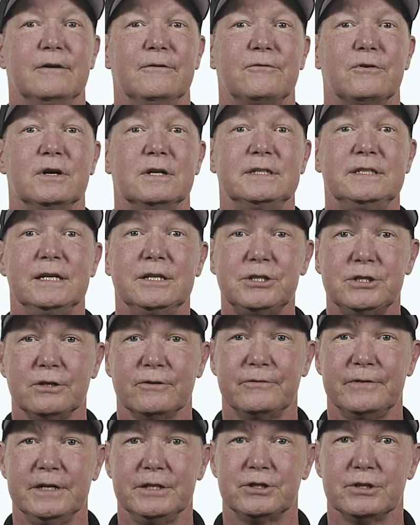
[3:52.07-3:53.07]
For
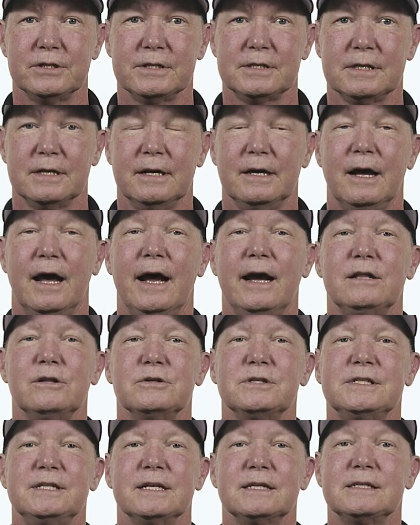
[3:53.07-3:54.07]
additional features,
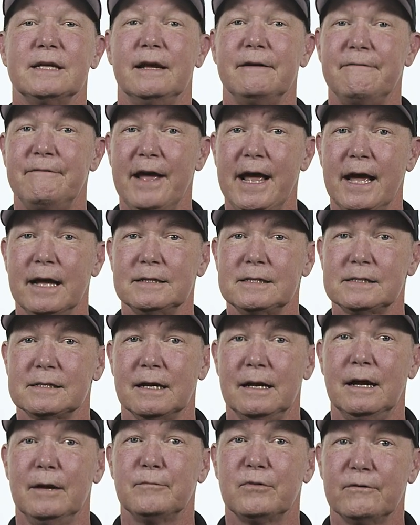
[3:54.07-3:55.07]
ILO6
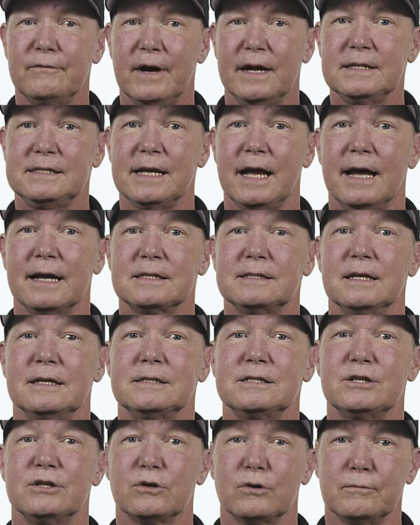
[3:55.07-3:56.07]
Advanced provides
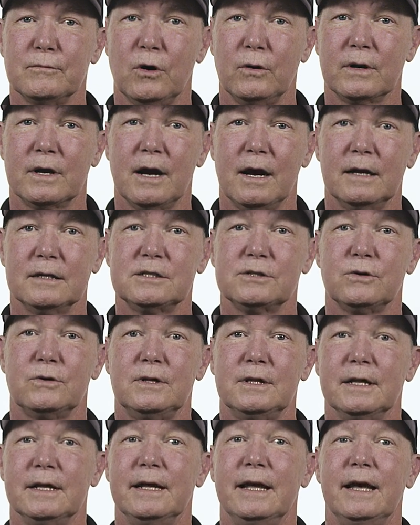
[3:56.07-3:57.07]
access to the remote
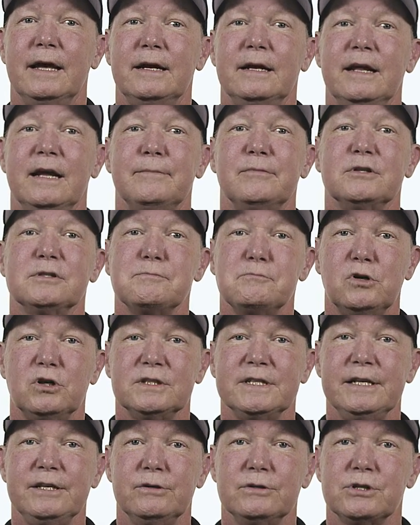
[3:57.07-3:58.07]
console and enables
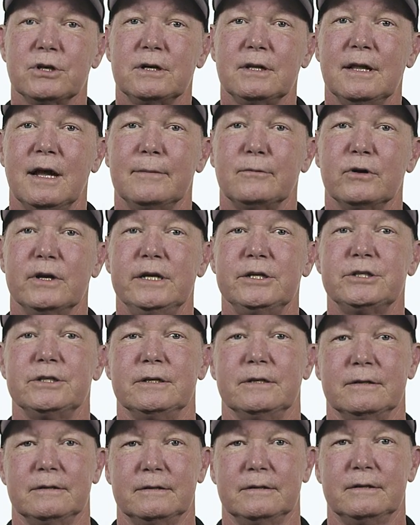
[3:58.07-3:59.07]
multi-user
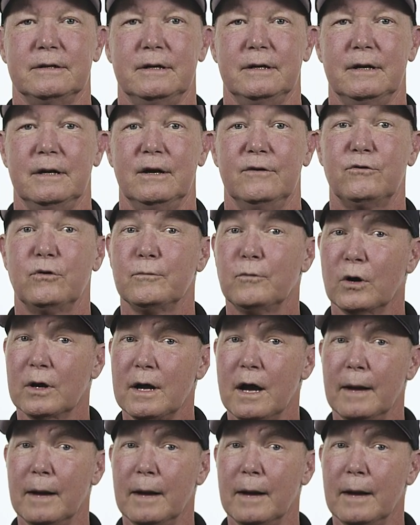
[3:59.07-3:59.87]
collaboration. For more